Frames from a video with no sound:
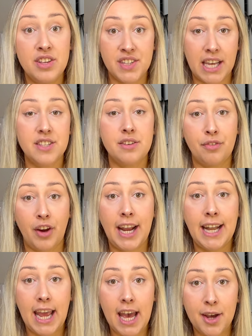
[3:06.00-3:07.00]

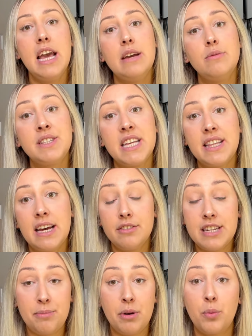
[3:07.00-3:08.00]
schizophrenia. It was said that
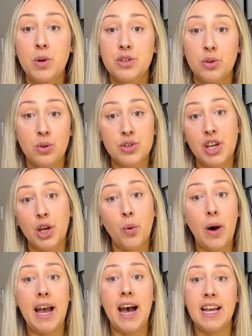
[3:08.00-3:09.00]
Deborah was also
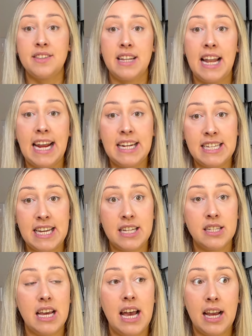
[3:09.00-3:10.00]
quite
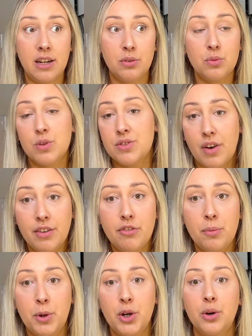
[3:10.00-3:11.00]
isolated and was
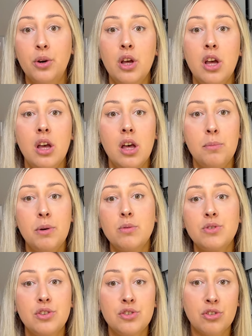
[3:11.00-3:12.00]
vulnerable, but
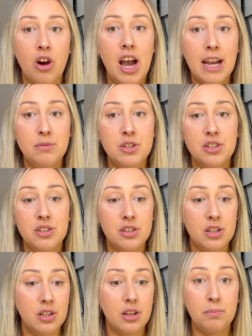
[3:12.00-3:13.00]
was described
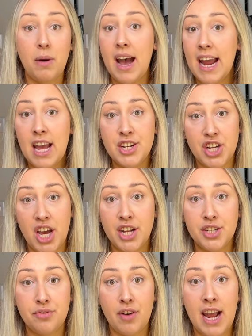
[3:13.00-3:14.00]
by her
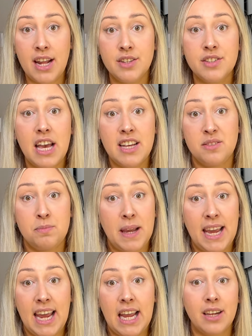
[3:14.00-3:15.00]
church friends as
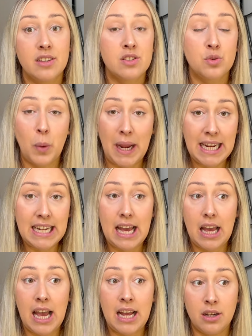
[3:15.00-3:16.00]
being sweet
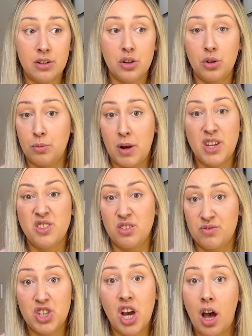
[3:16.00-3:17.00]
and almost
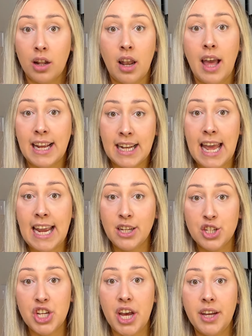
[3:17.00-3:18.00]
of childlike
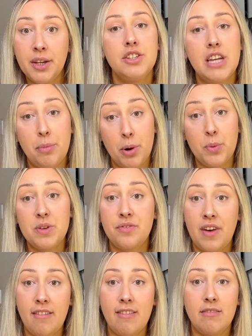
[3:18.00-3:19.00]
nature. Deborah was
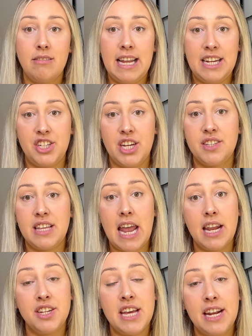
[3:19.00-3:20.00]
very religious and
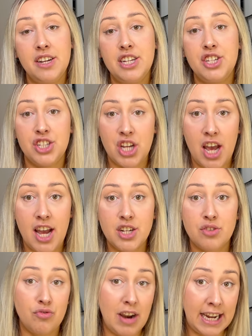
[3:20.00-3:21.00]
attended
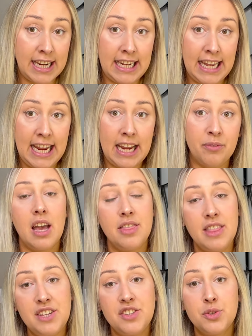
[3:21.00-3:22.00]
church regularly, and
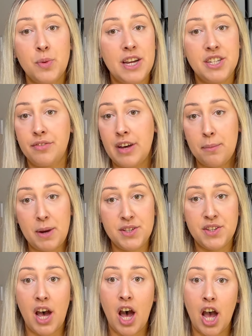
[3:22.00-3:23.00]
this is where she felt most
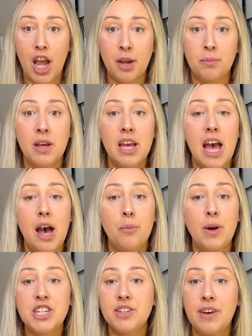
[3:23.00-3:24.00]
at home and
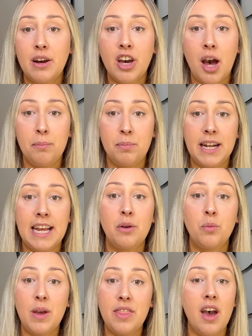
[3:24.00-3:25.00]
where she found company
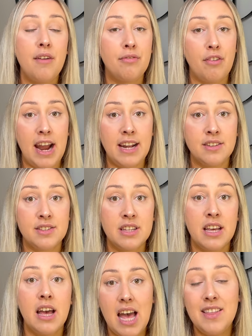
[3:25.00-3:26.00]
with her friends.
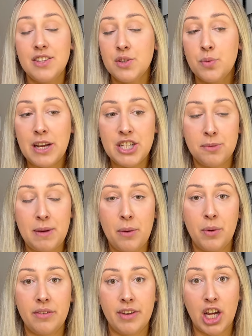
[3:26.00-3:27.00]
And this is where she met
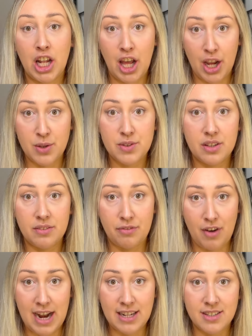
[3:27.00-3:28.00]
one of her close
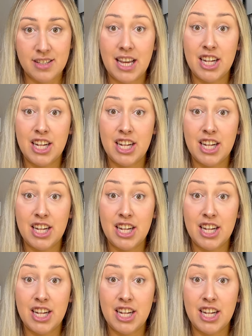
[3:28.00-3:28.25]
friends,